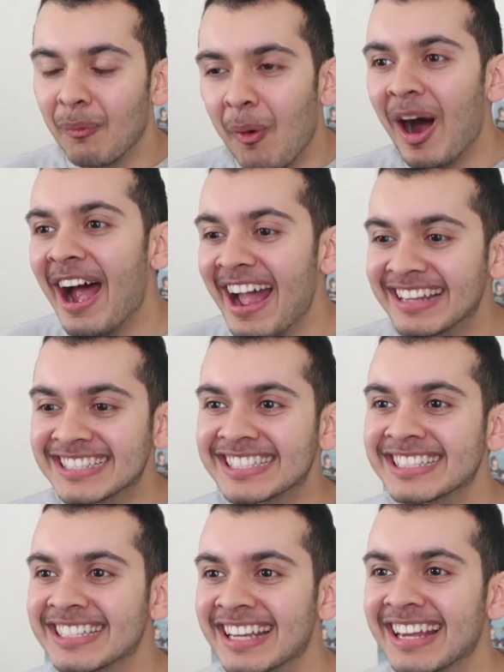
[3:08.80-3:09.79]
What?
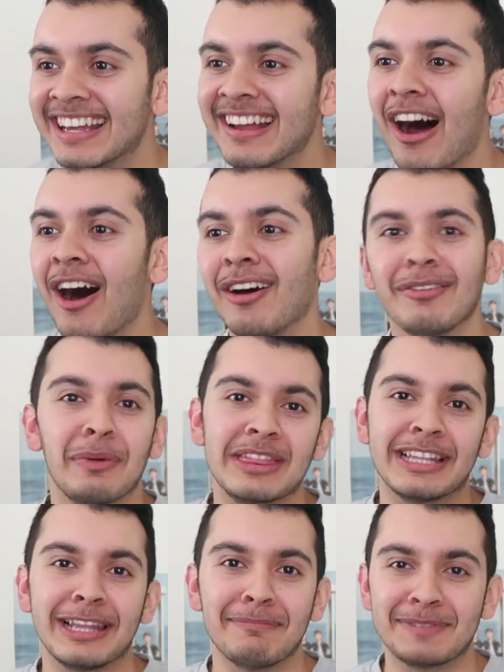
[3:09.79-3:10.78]
Oh, with
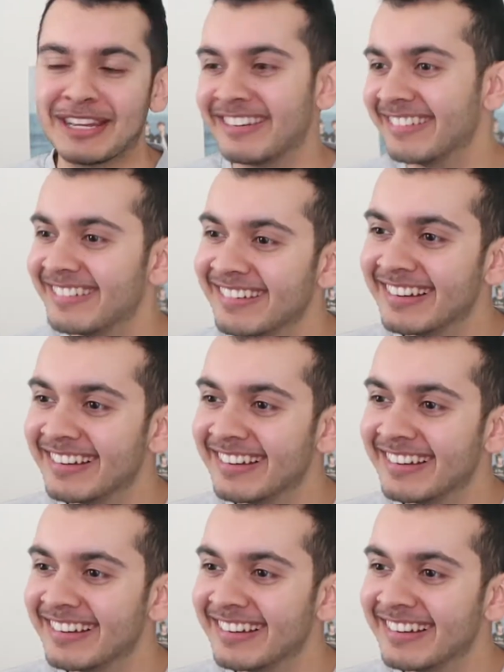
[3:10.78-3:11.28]
the Lipton.